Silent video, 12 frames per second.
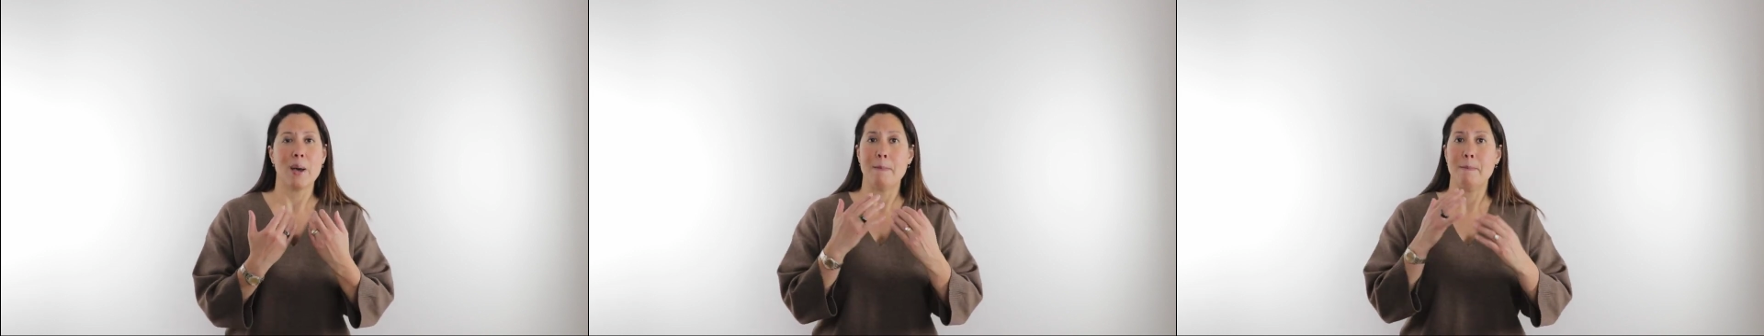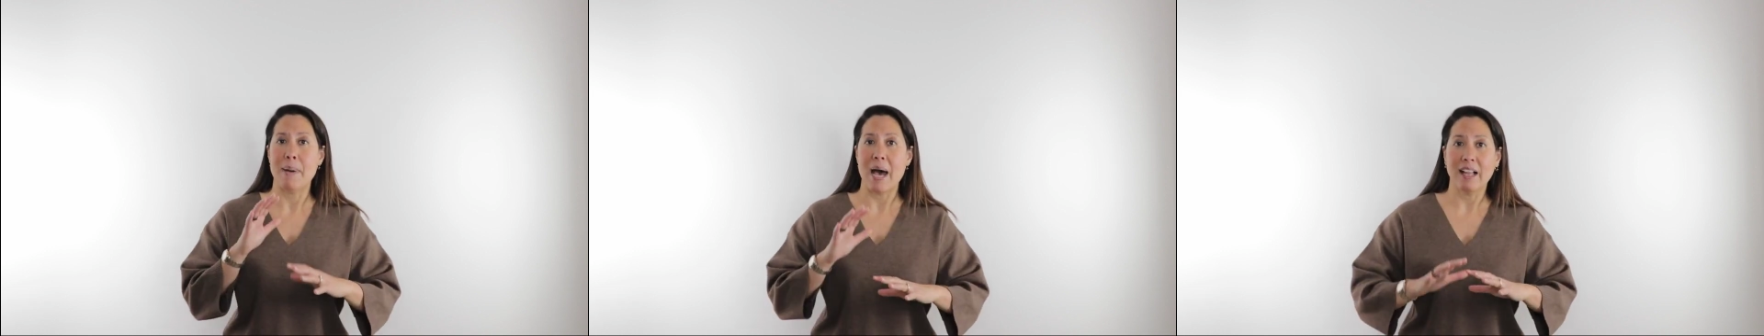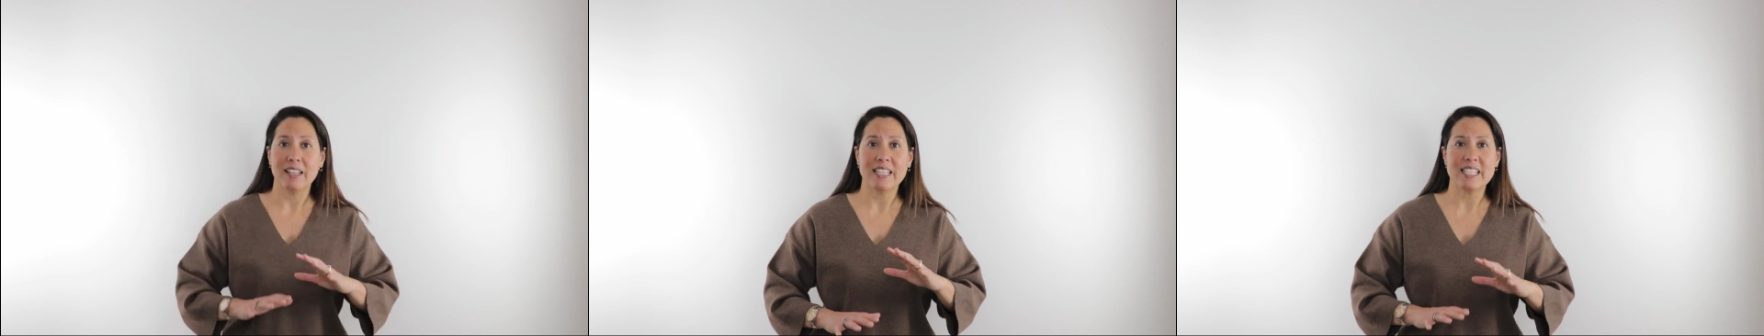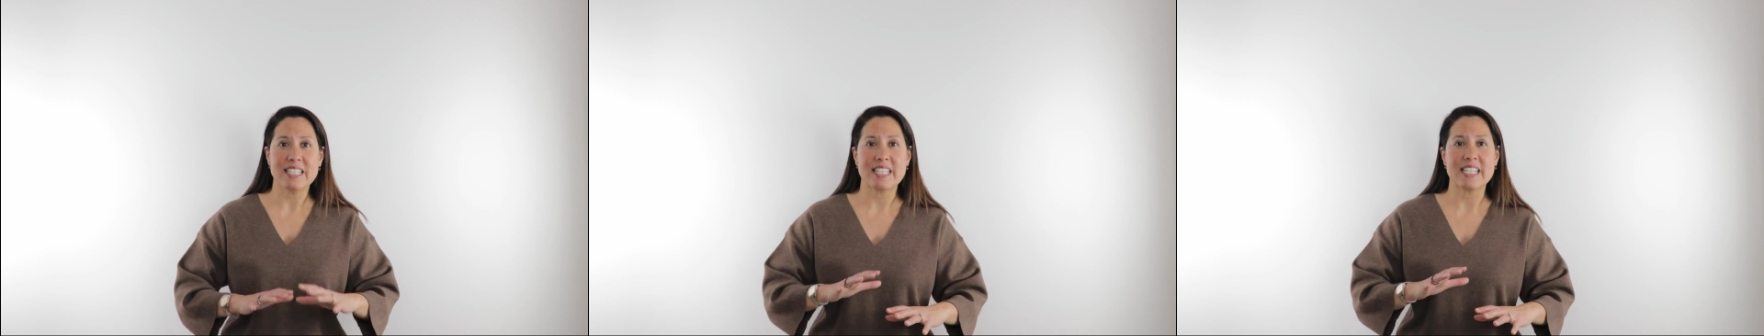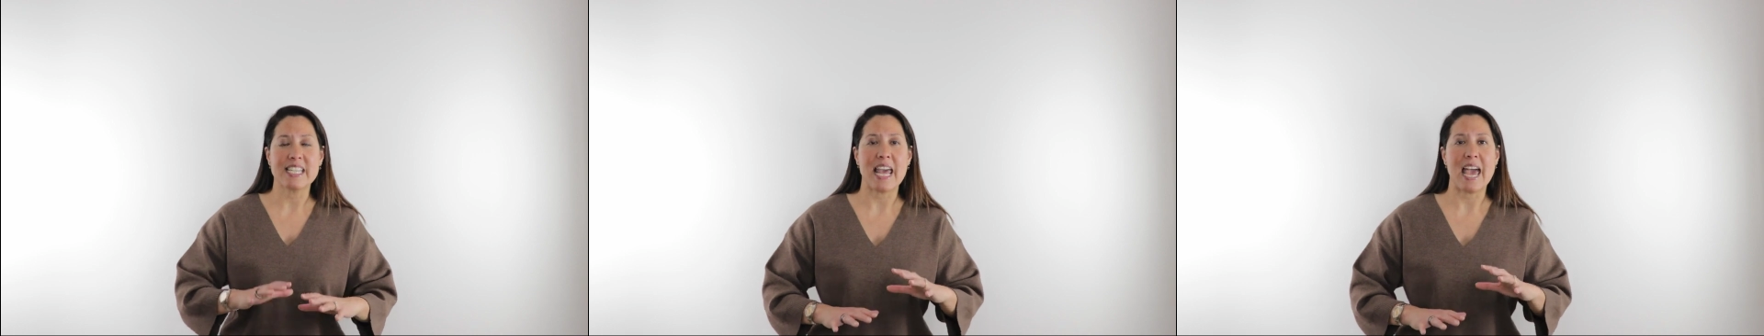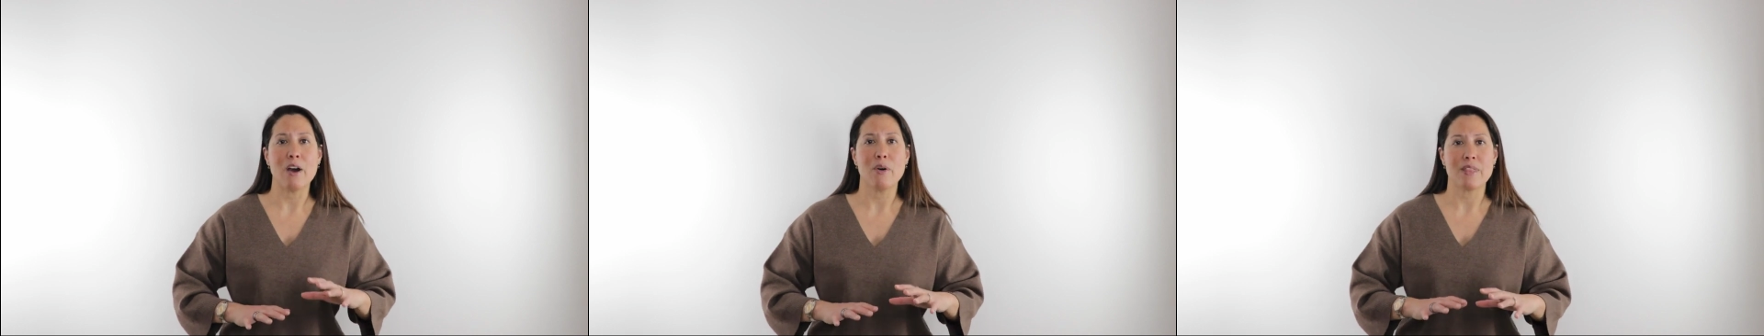balancing
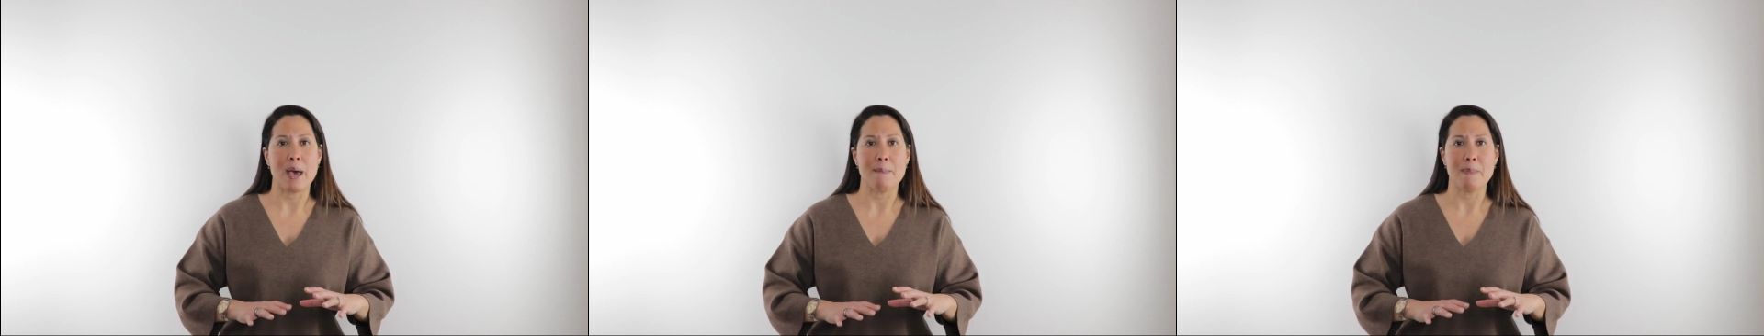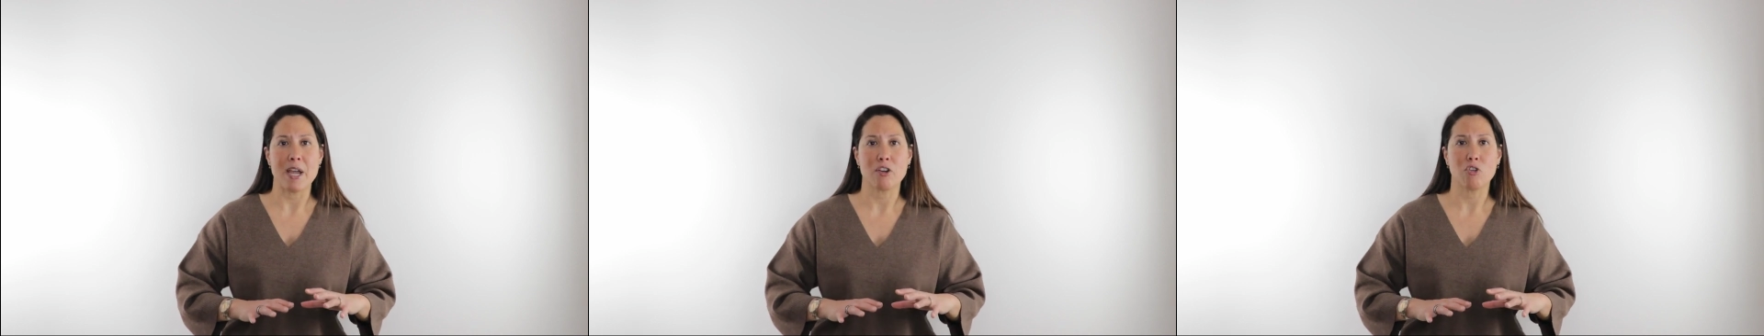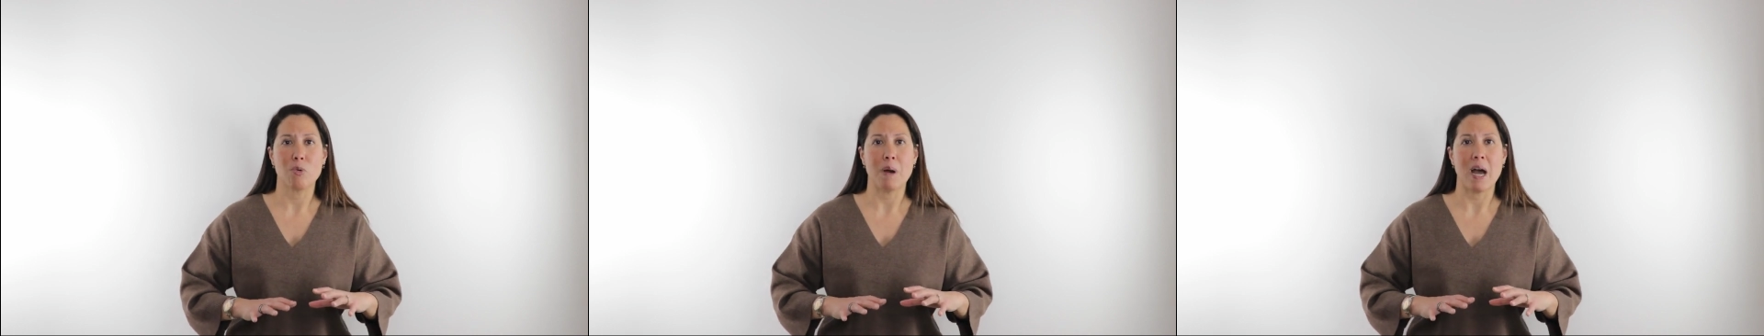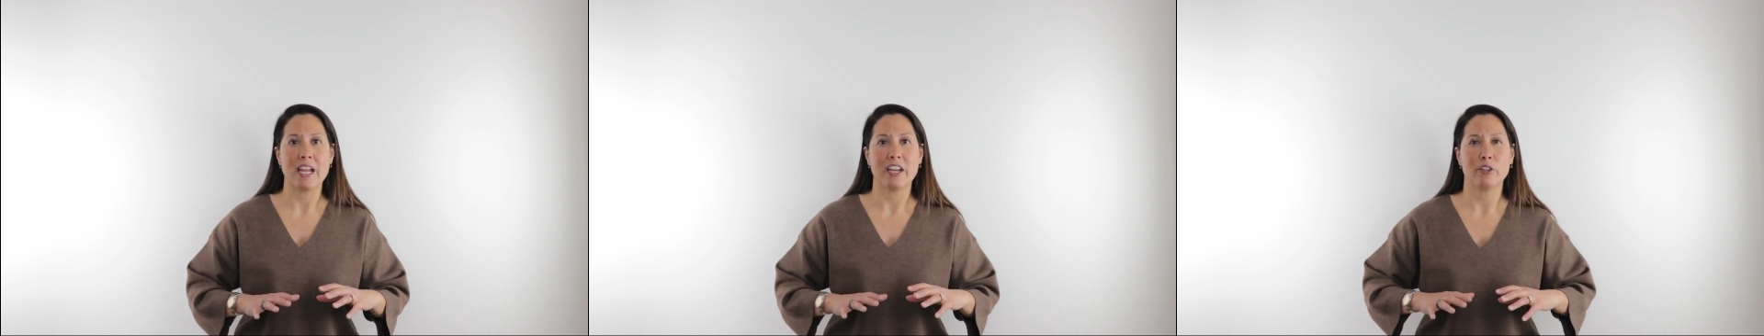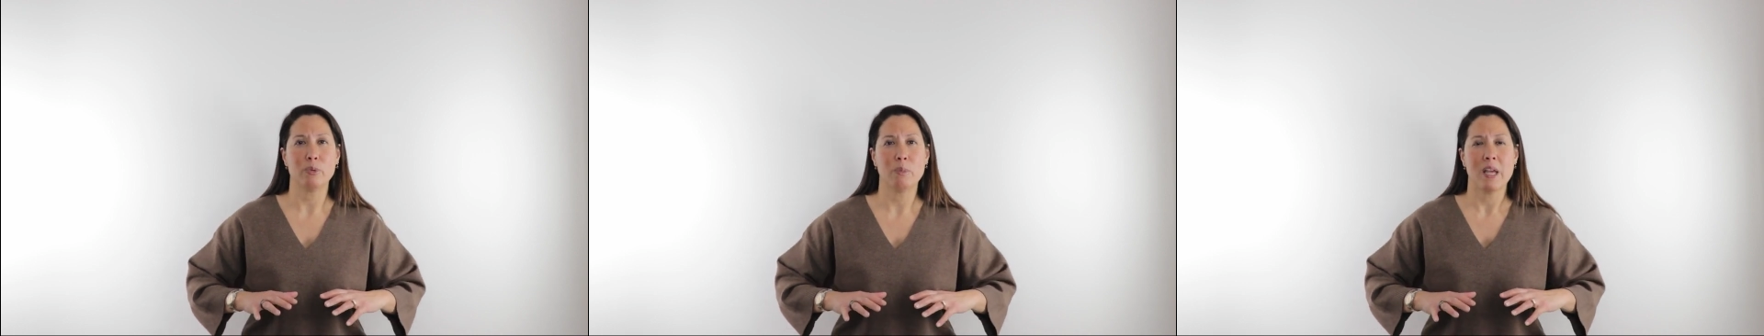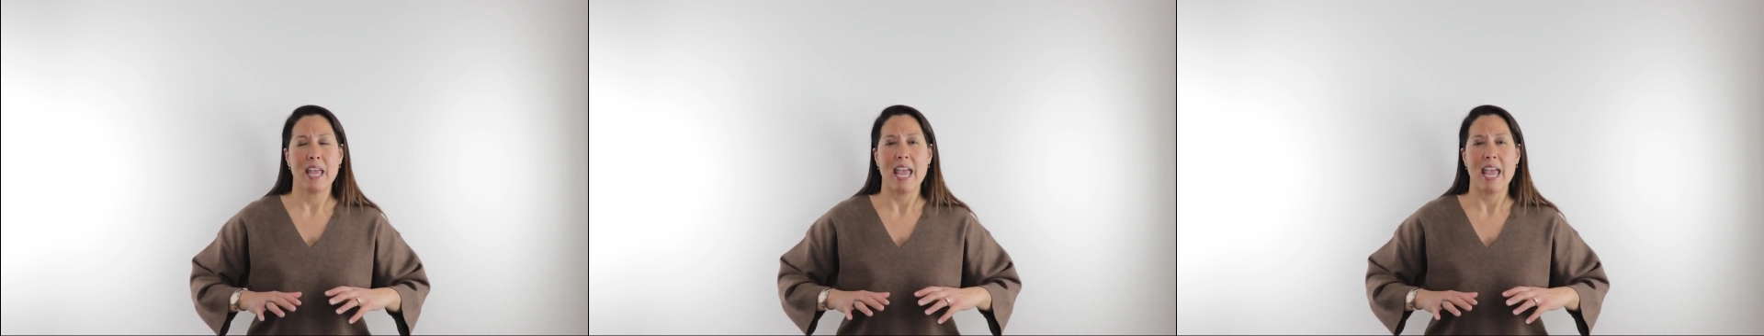out that microbiome